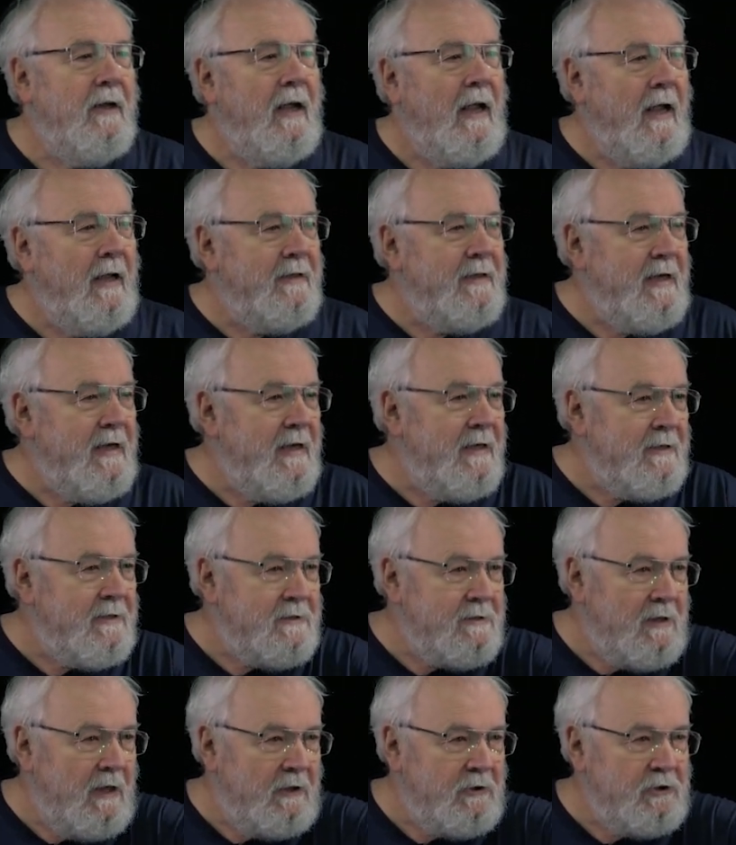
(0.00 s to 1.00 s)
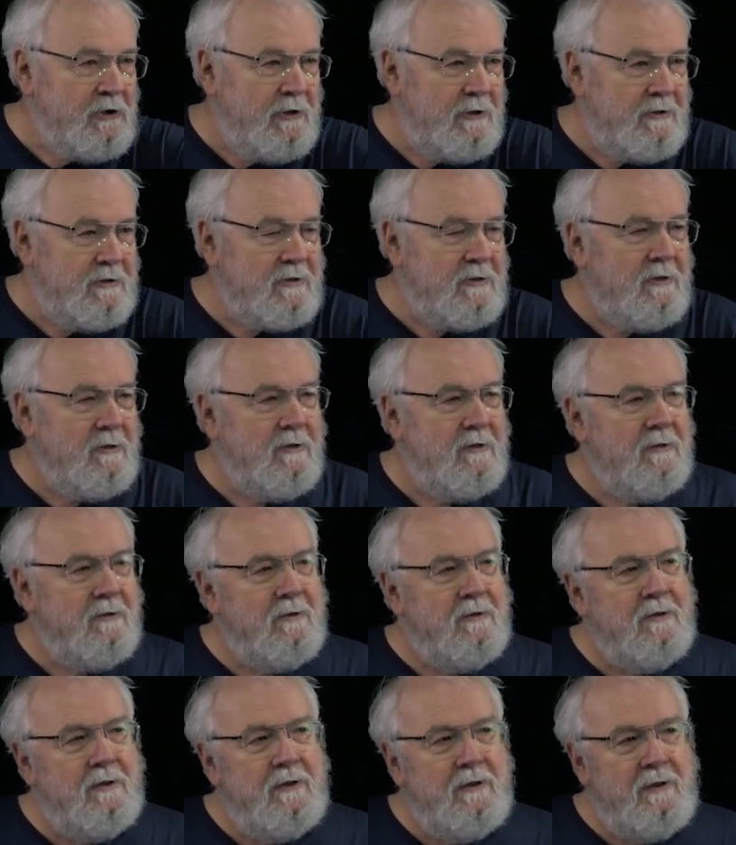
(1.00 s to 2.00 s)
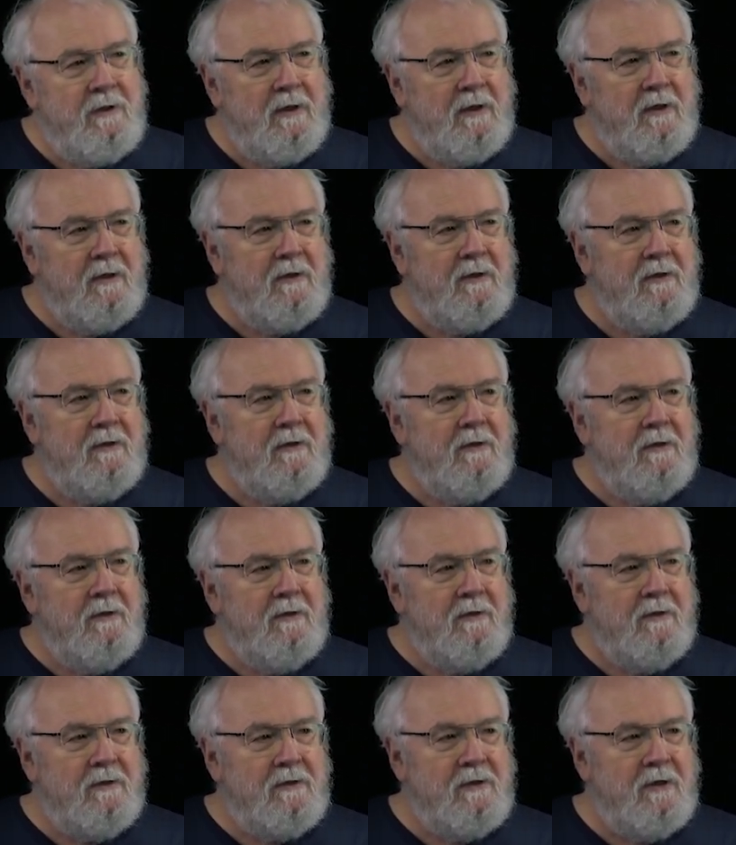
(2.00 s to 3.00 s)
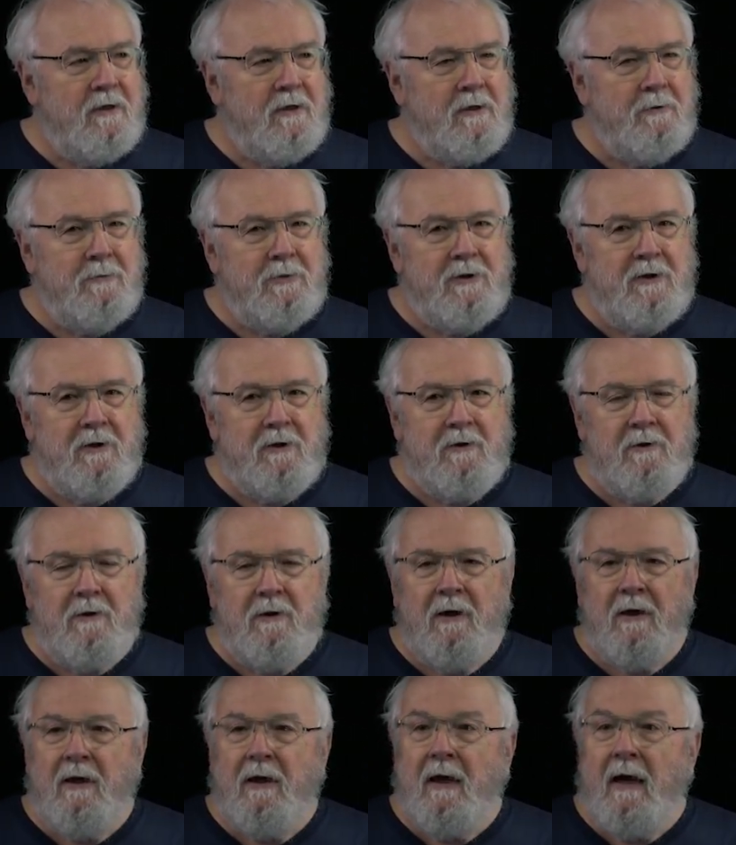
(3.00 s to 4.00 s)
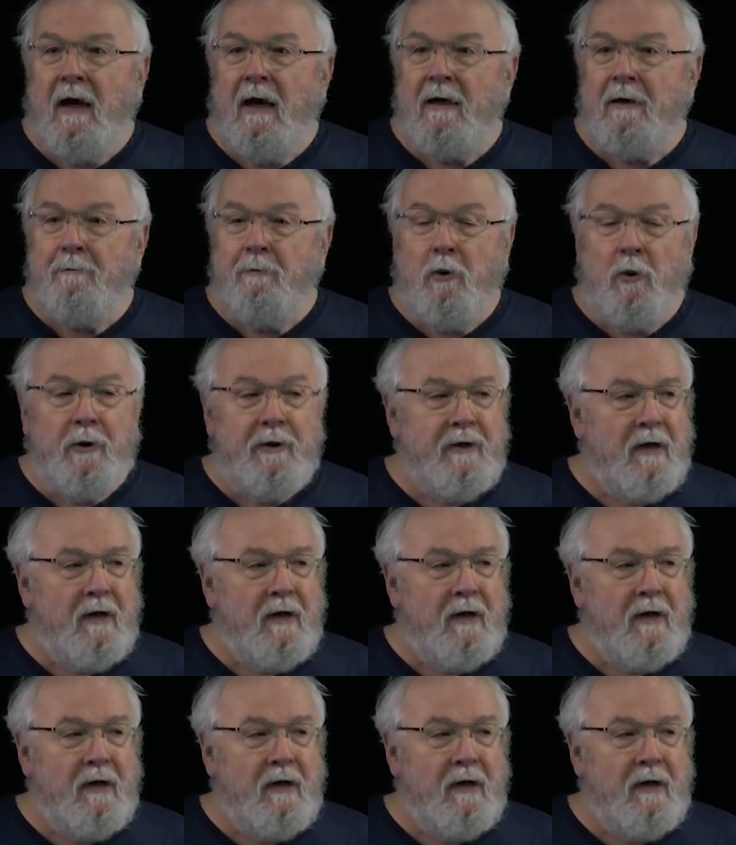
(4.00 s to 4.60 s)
And it touches the circumcircle at a point